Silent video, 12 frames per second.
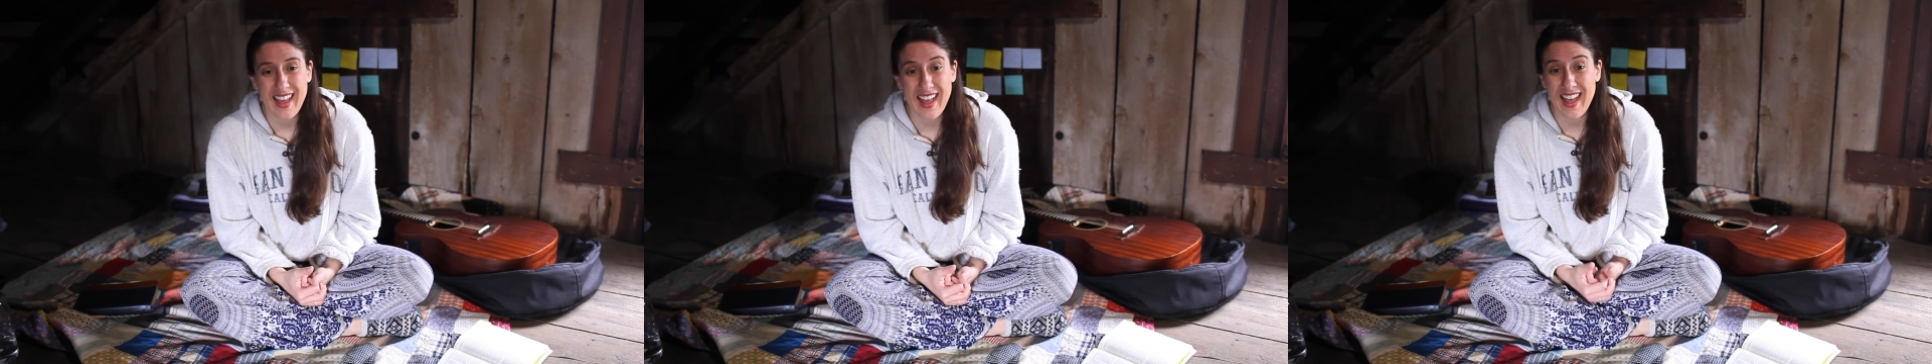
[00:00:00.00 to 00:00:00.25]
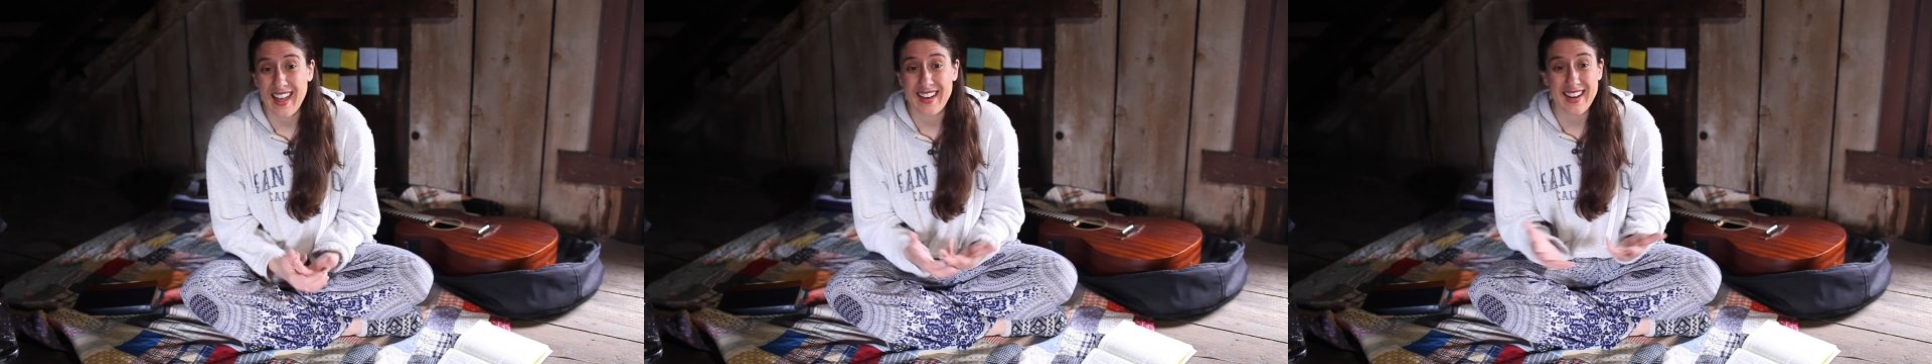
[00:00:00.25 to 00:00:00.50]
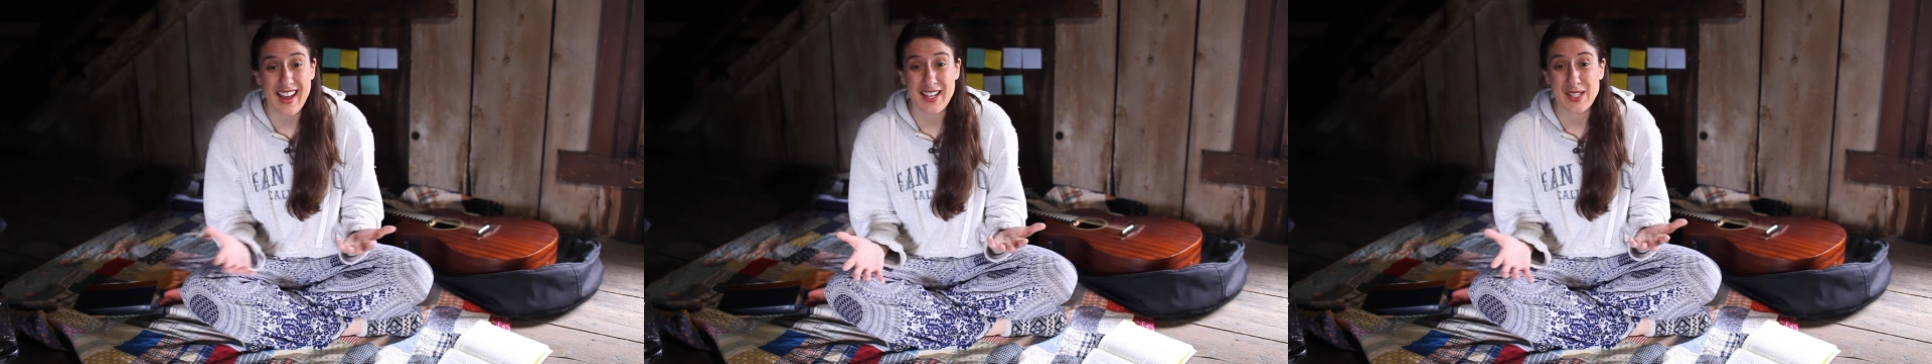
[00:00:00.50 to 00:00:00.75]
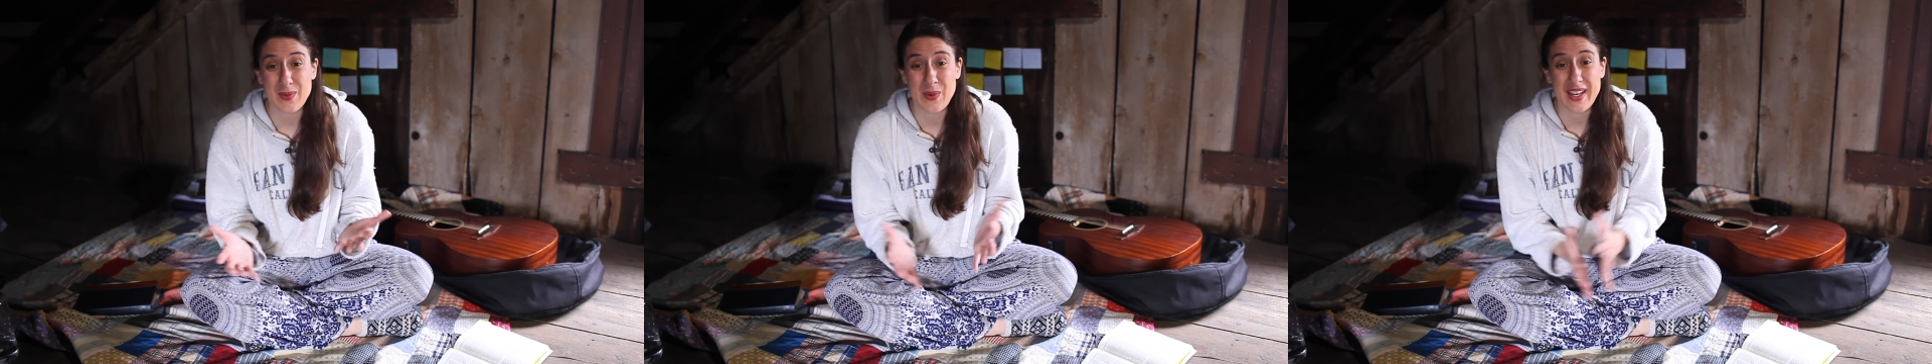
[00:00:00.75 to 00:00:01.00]
and
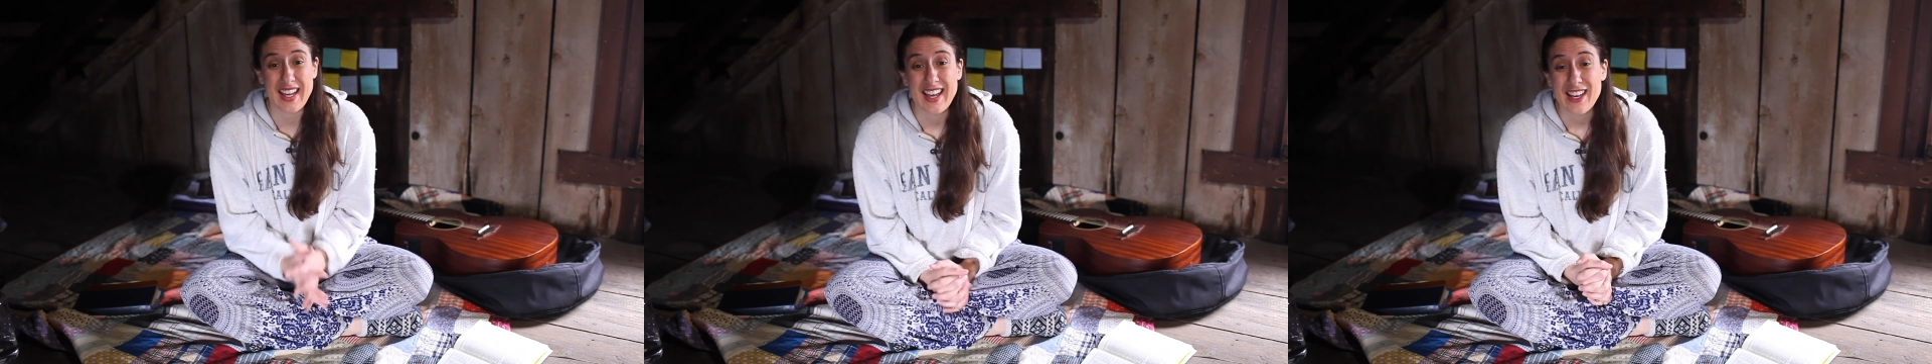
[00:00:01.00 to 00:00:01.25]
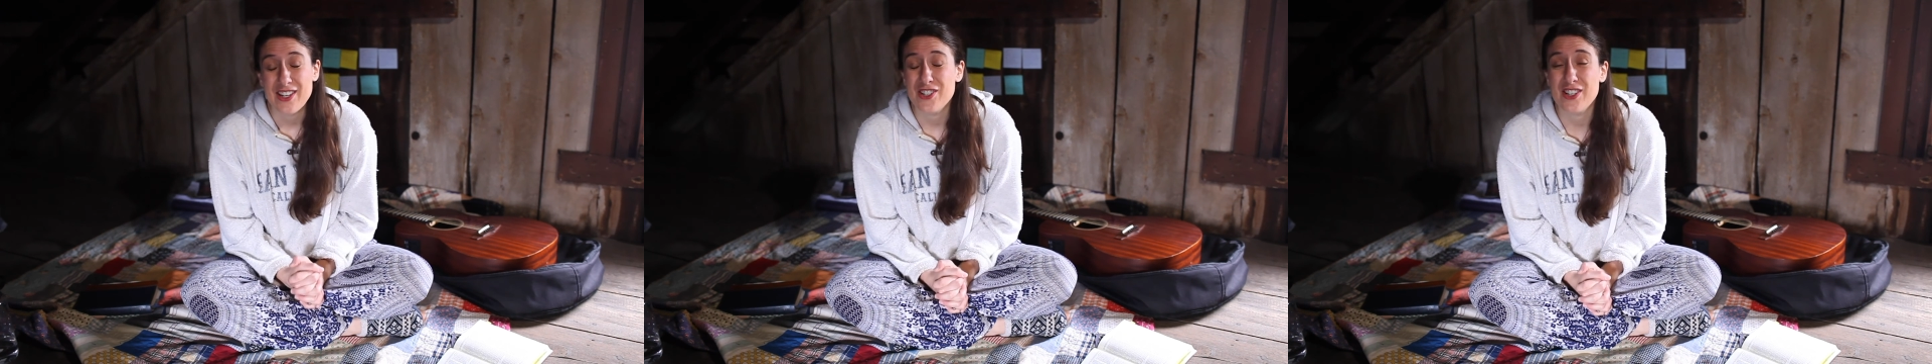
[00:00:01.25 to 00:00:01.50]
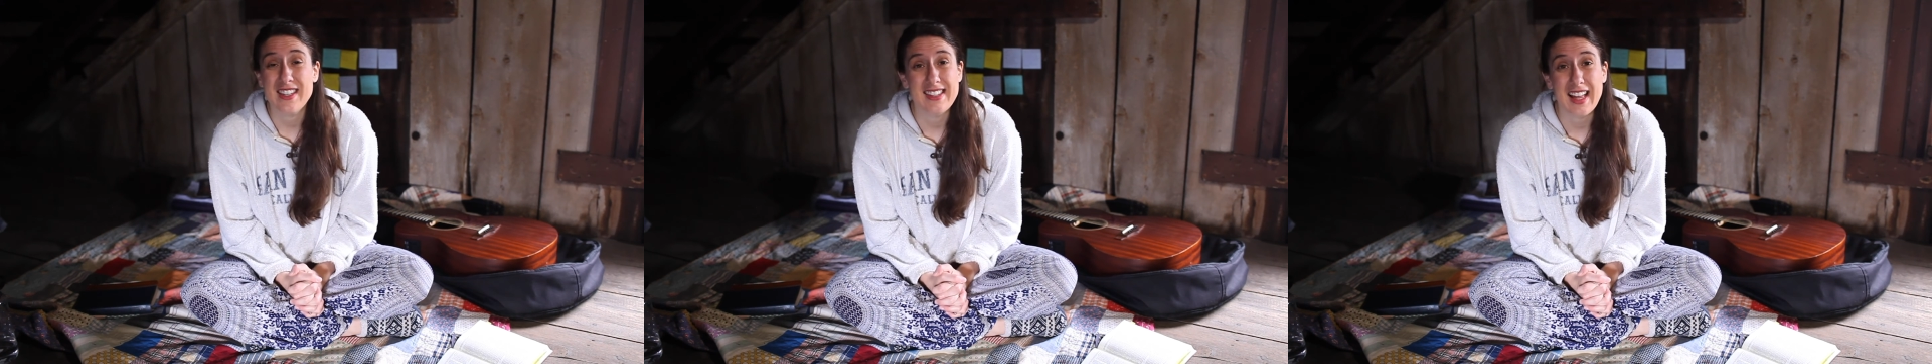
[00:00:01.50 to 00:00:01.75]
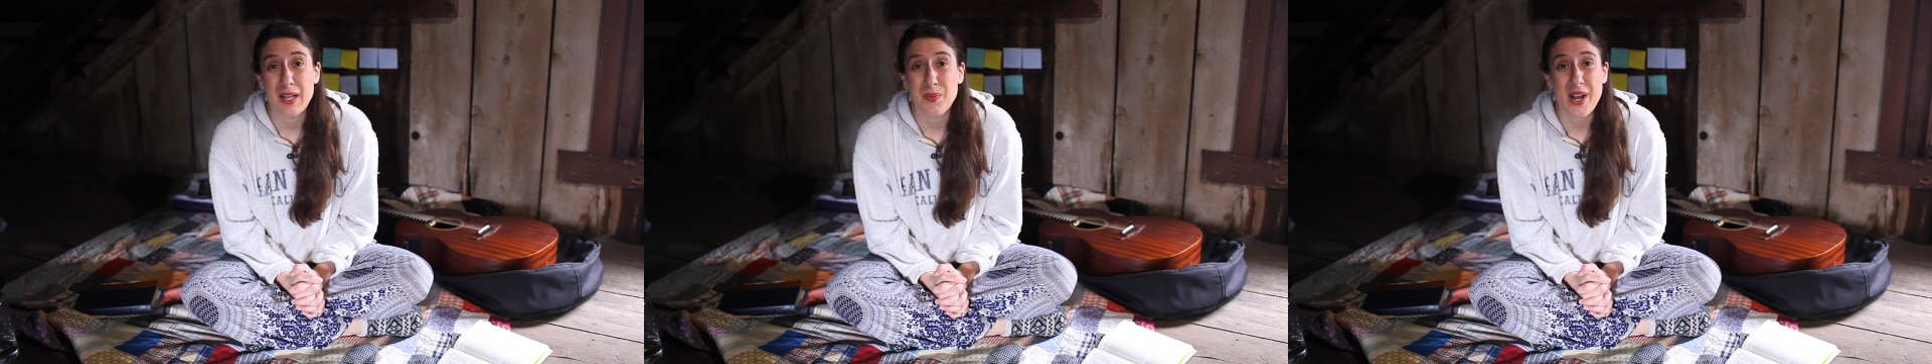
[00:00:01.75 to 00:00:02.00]
as we just
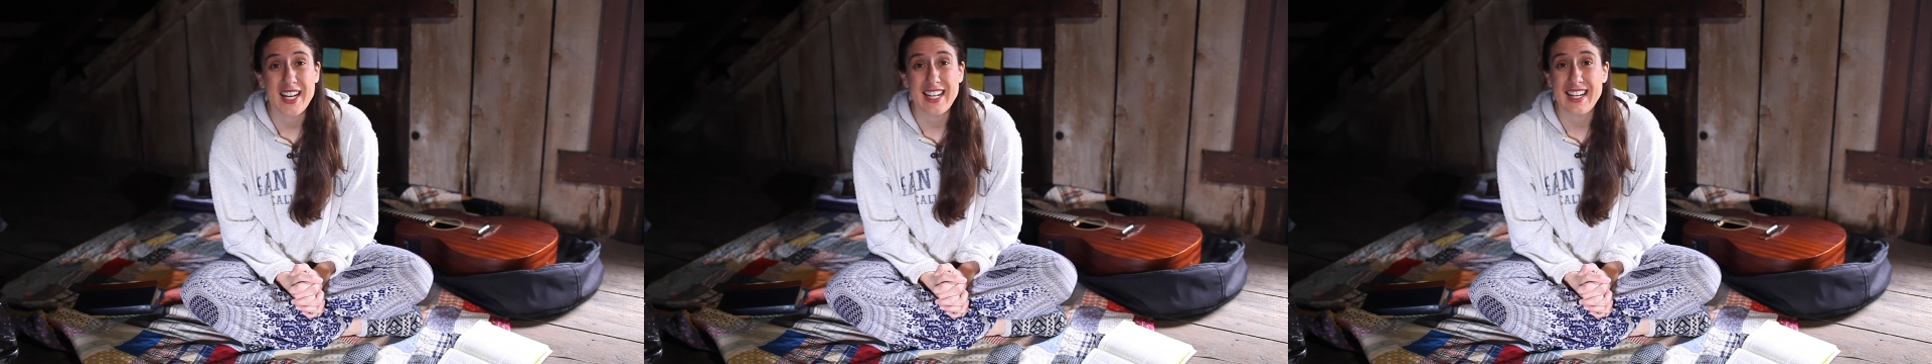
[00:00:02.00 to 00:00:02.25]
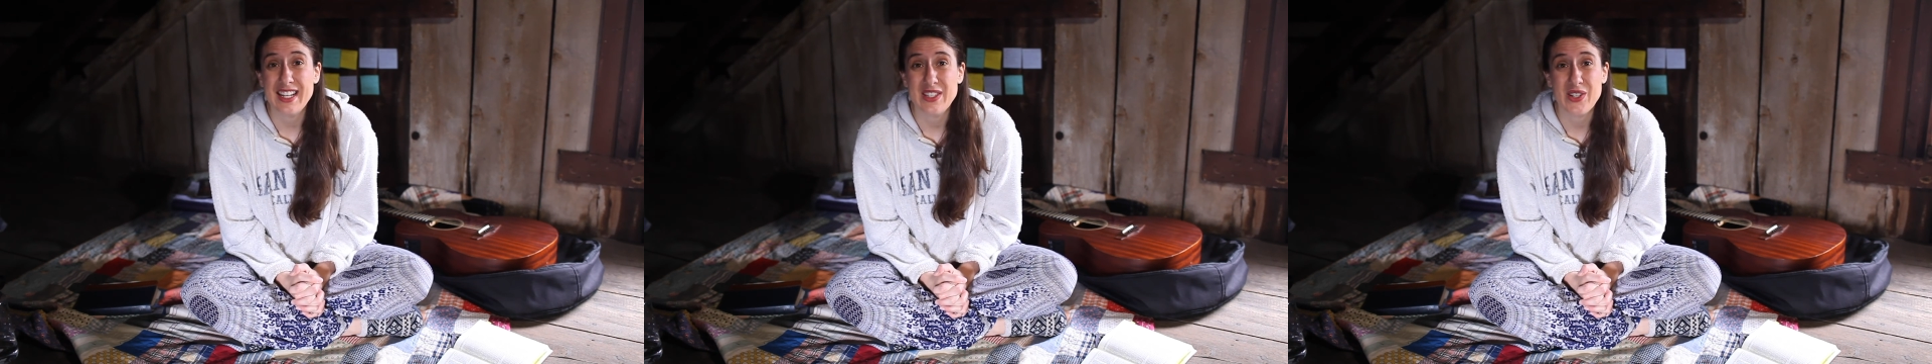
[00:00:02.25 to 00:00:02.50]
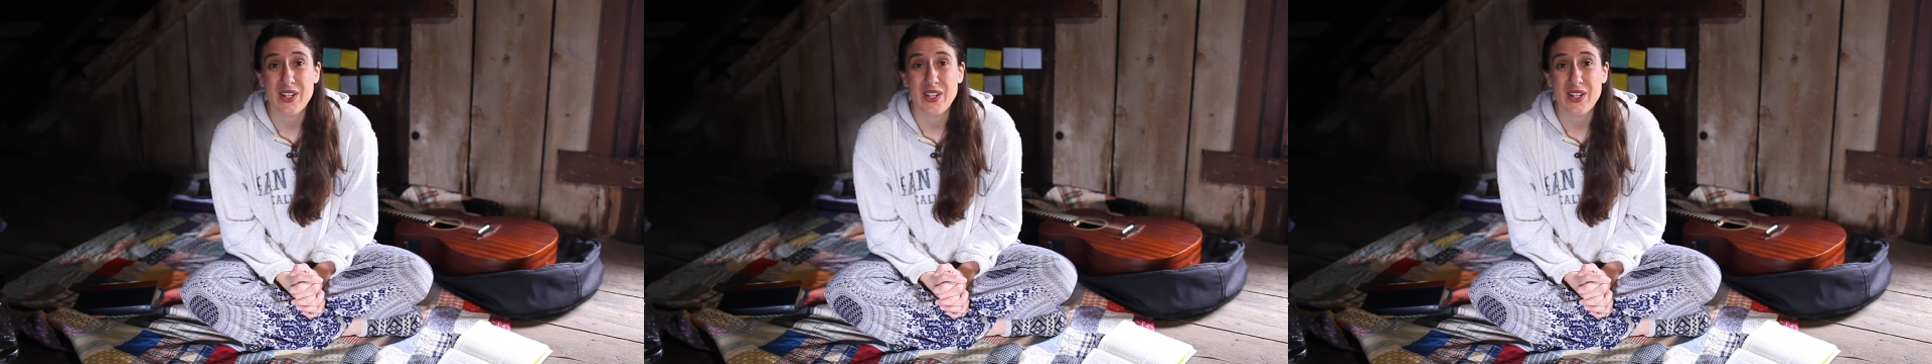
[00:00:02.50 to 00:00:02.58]
celebrated Easter,